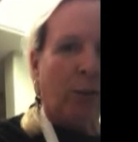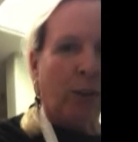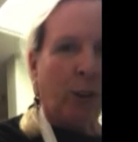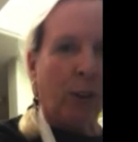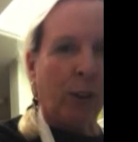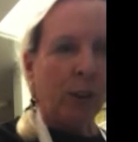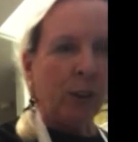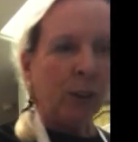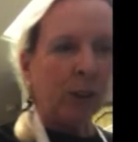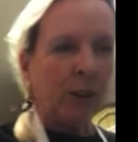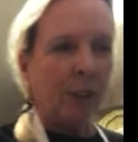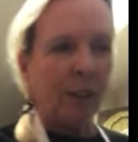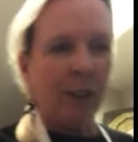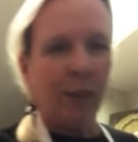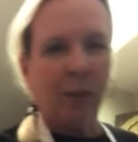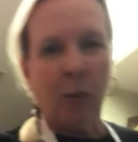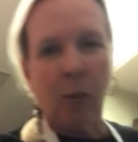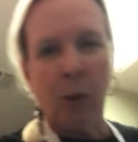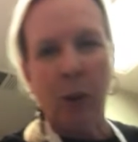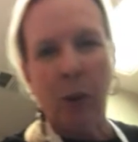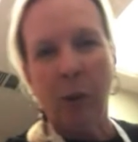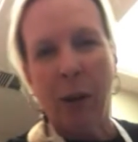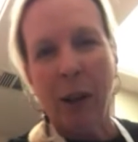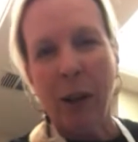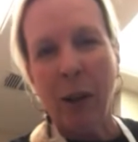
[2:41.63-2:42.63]
first?
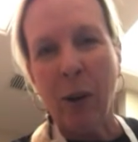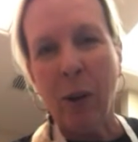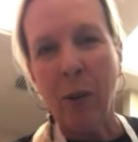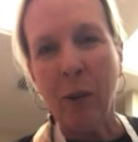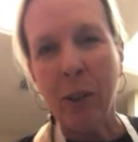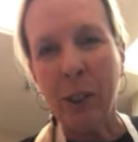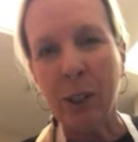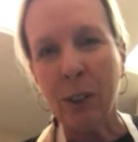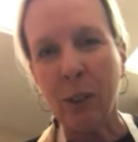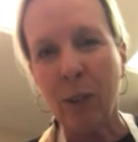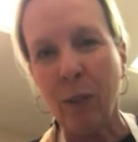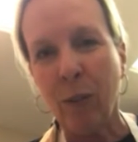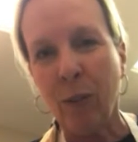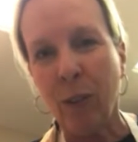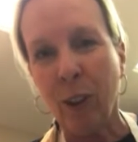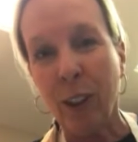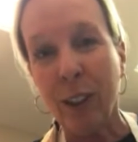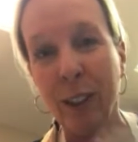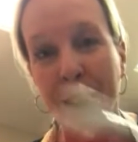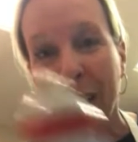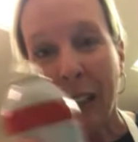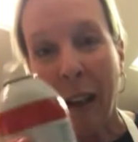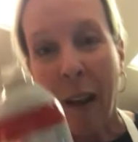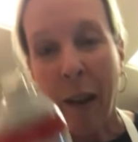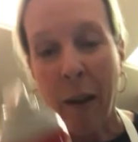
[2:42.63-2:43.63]
What do I always do
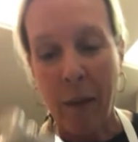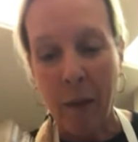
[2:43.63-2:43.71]
first?